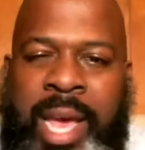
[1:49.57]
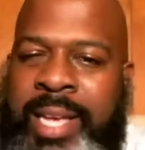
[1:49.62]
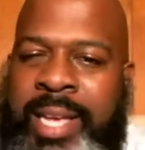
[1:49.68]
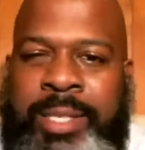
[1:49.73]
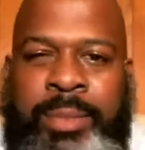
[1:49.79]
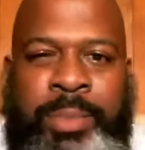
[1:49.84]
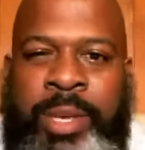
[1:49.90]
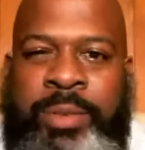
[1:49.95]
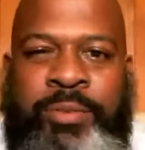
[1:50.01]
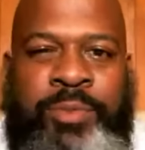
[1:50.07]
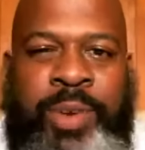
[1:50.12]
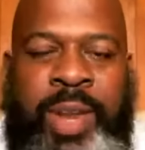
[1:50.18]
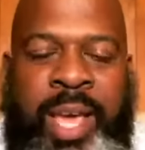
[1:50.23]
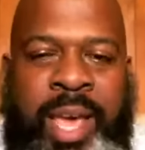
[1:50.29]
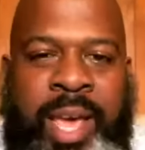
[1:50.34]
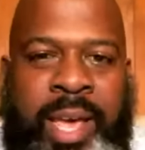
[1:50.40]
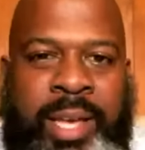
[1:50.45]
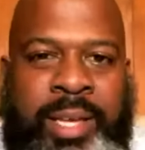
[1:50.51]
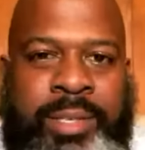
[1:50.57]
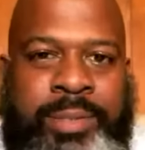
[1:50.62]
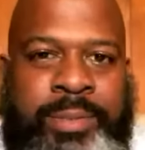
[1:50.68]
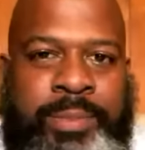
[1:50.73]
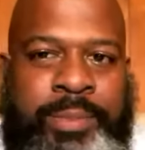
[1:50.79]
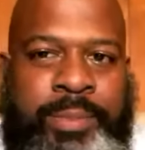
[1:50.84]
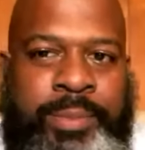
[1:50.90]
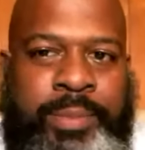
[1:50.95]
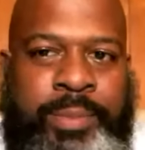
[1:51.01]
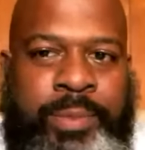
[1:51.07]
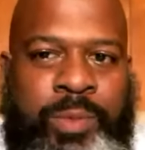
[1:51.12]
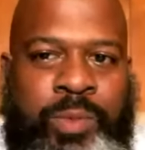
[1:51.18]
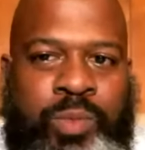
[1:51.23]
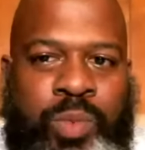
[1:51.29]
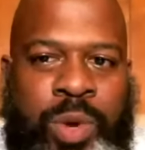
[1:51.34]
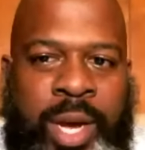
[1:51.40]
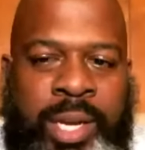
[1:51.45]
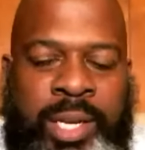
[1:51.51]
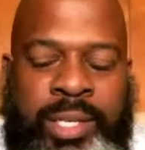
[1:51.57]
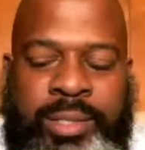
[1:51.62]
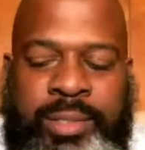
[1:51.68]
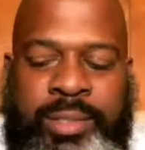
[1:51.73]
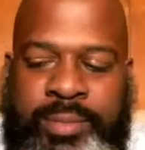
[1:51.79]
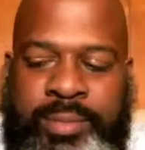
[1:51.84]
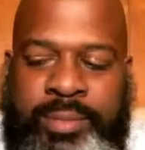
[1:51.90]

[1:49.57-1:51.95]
Hasn't been flagged, right?